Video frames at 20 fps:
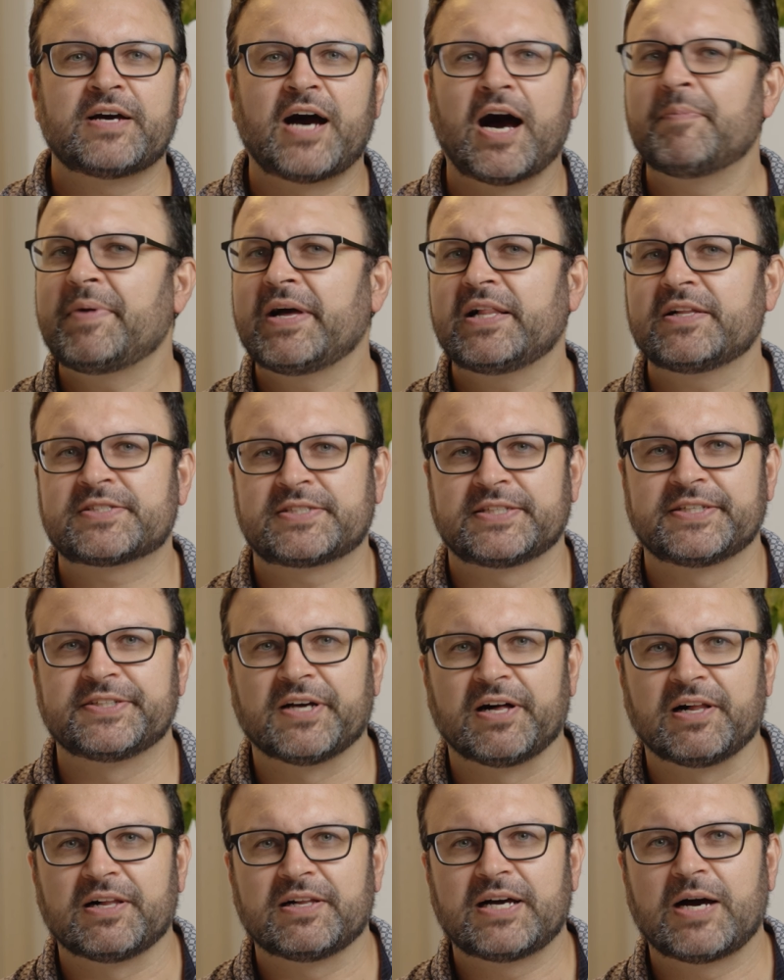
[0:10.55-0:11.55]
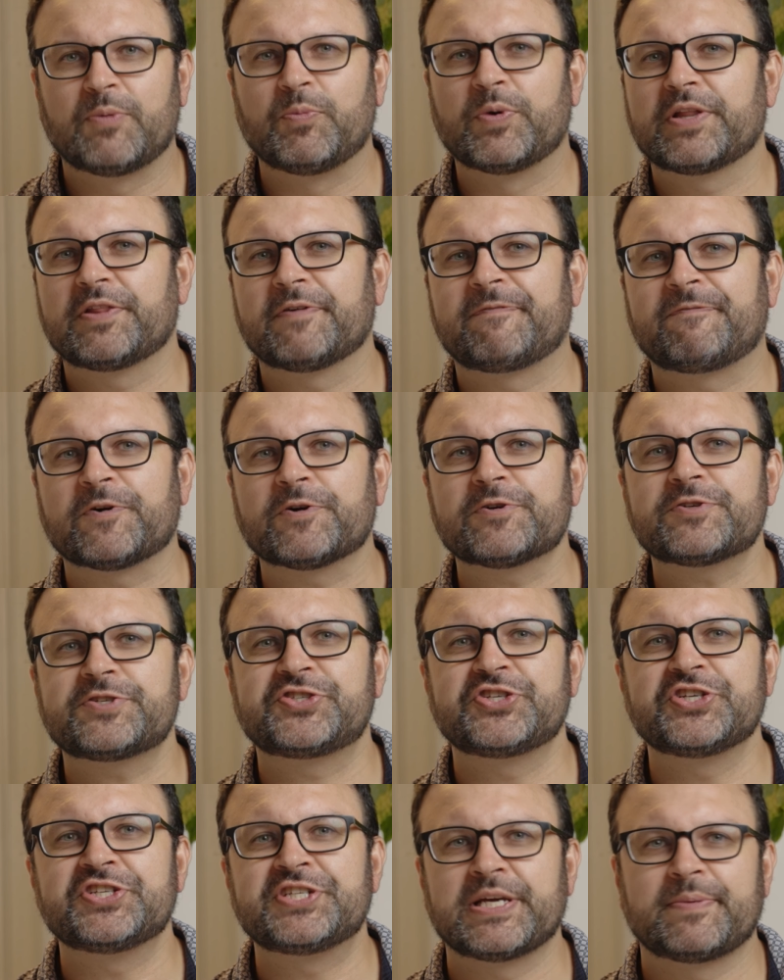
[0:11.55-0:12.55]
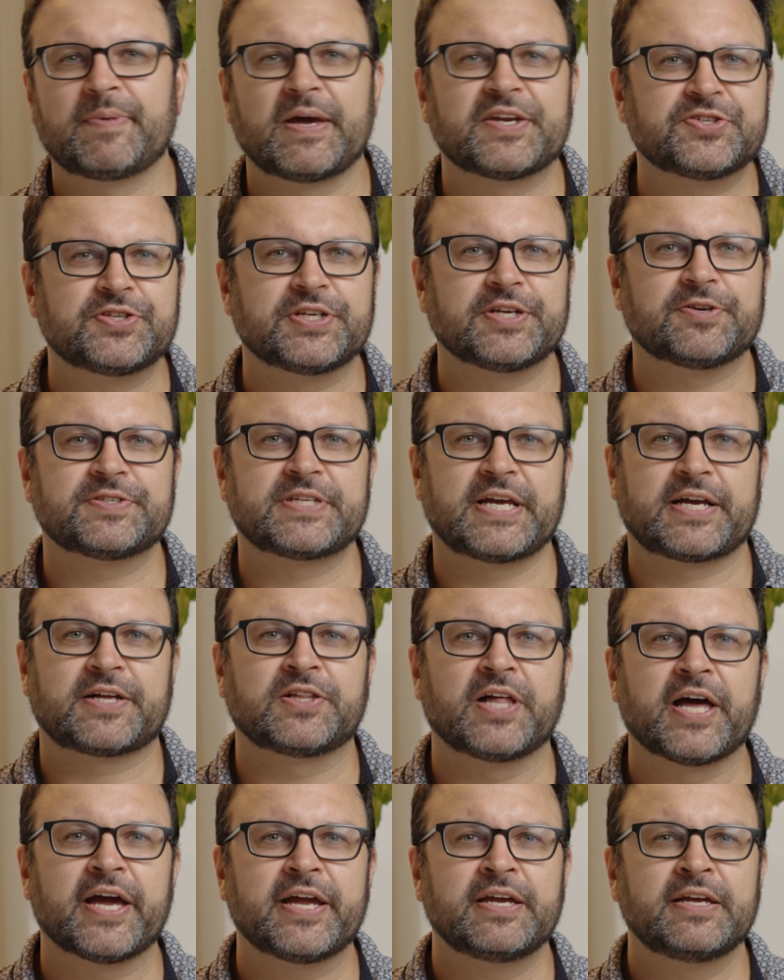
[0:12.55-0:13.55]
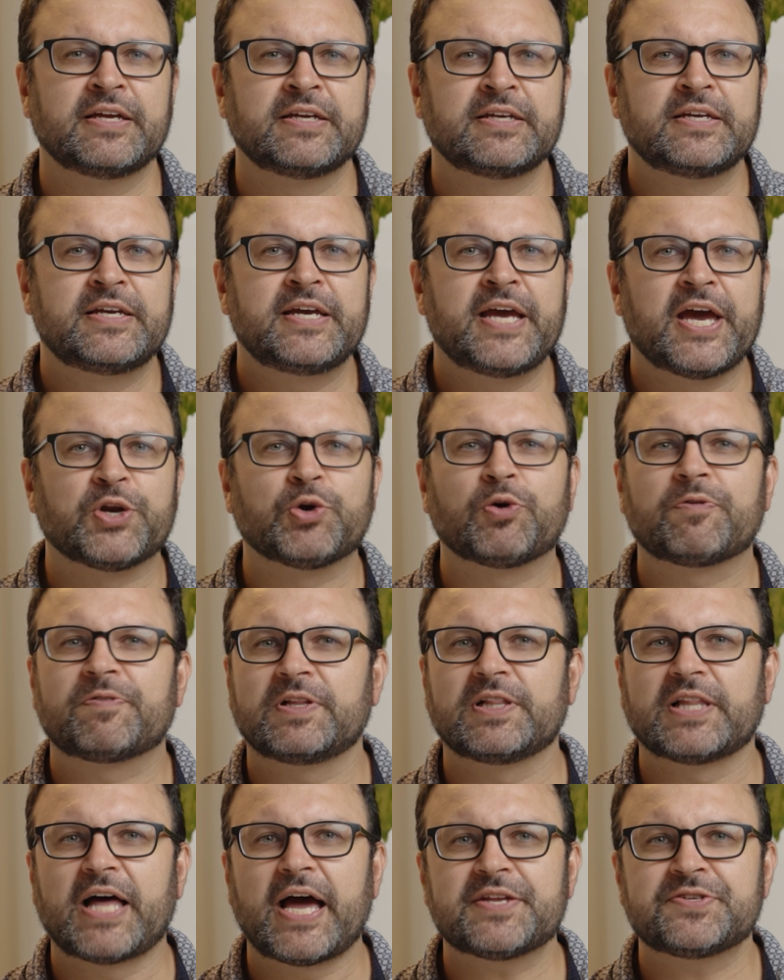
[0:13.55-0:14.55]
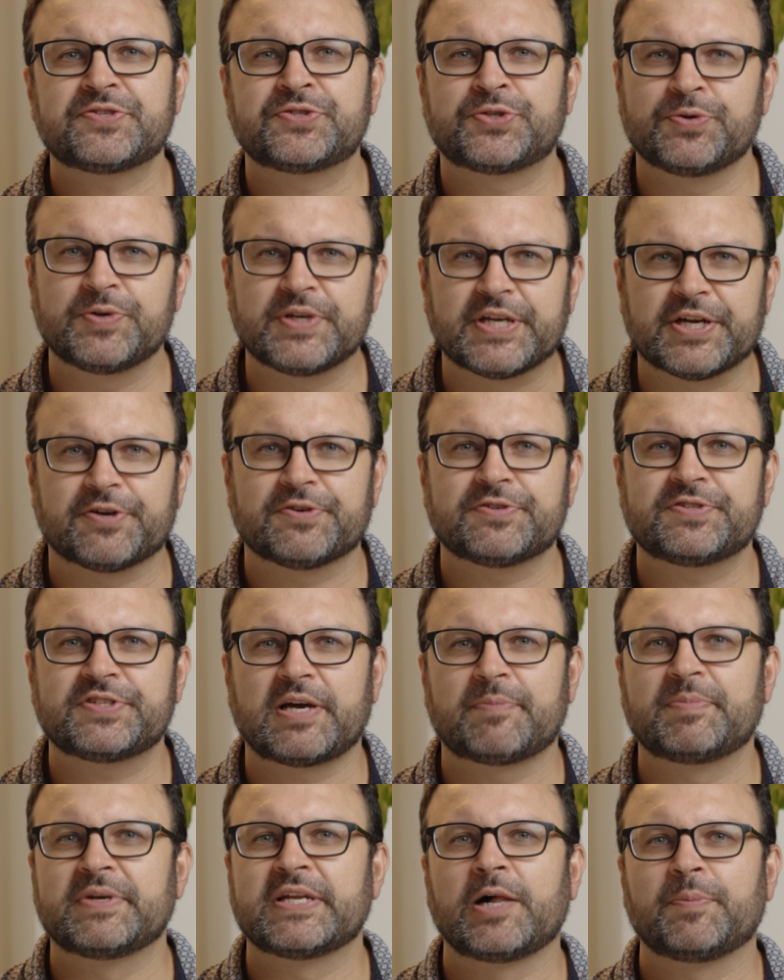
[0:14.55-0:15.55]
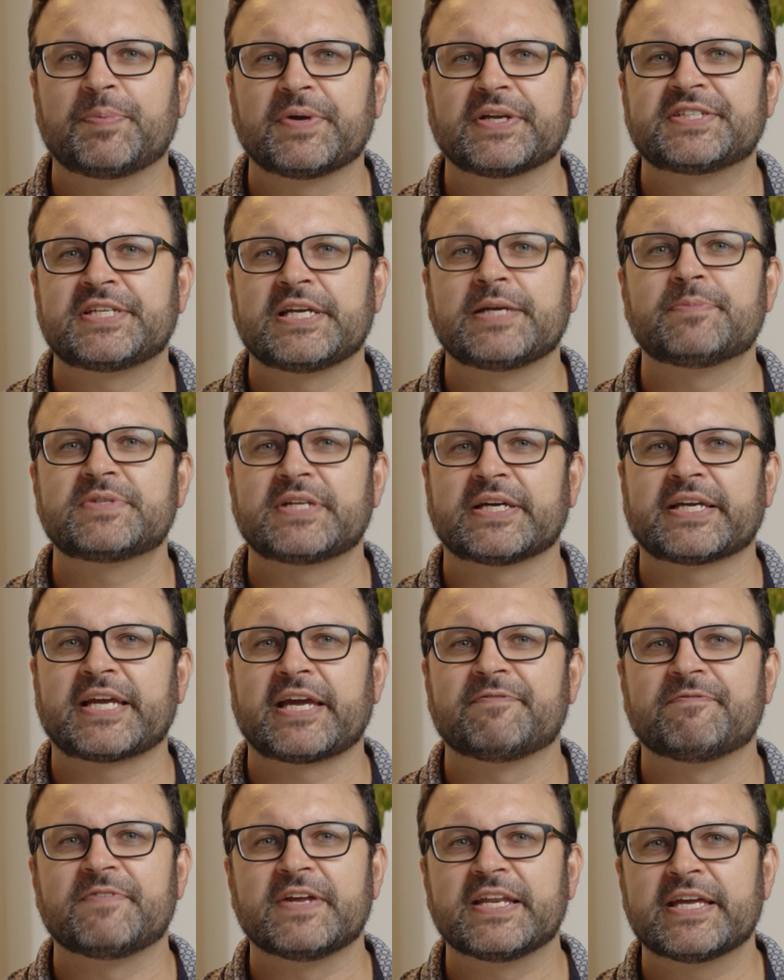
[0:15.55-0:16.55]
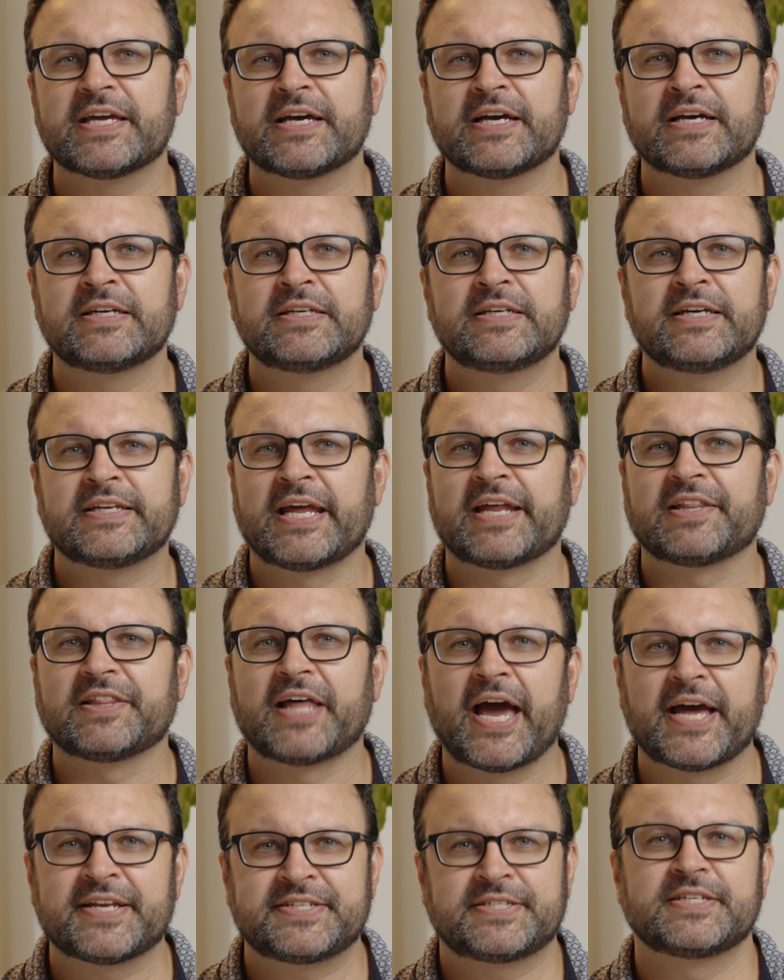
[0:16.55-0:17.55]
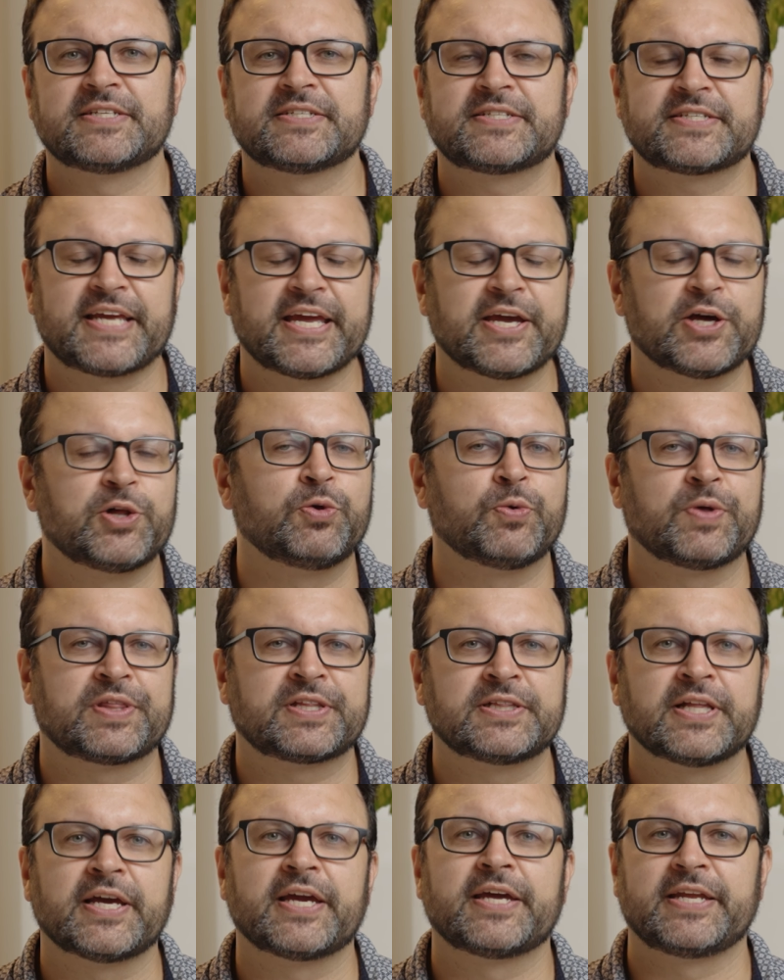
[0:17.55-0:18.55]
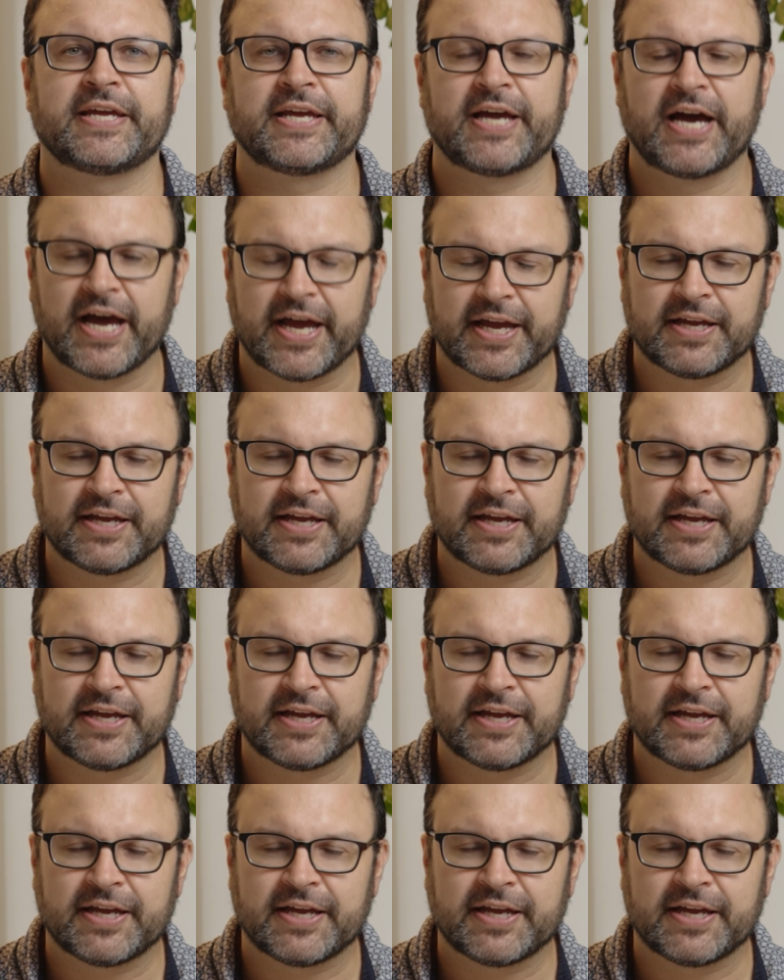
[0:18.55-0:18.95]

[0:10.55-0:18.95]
I'm Alex Lindahl. I'm one of the first GTM engineers at Clay. And over the last 2 years, I've been helping teams like NVIDIA and Atlassian scale with Clay and AI.